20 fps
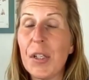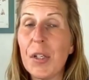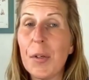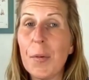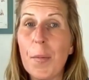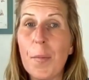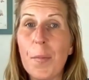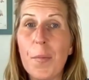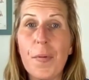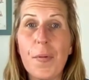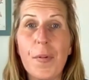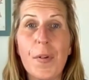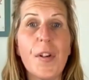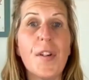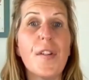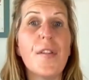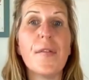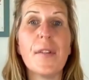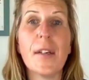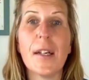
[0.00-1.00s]
to
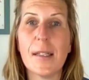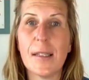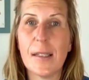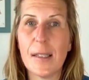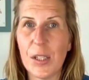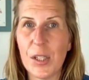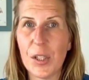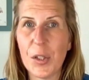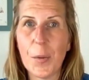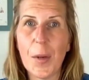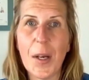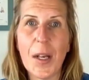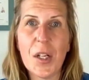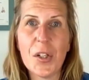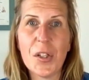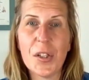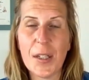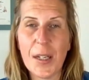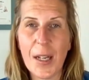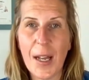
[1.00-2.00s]
improve their
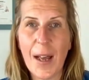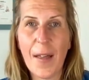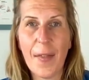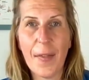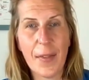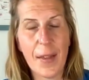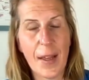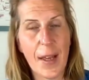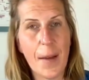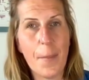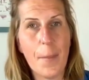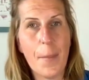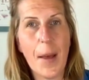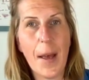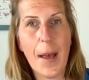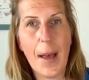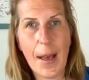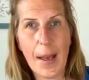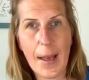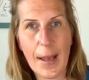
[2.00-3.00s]
situation and their
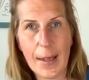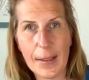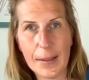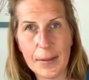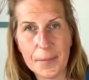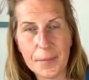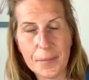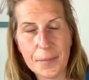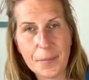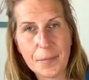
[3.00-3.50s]
pain.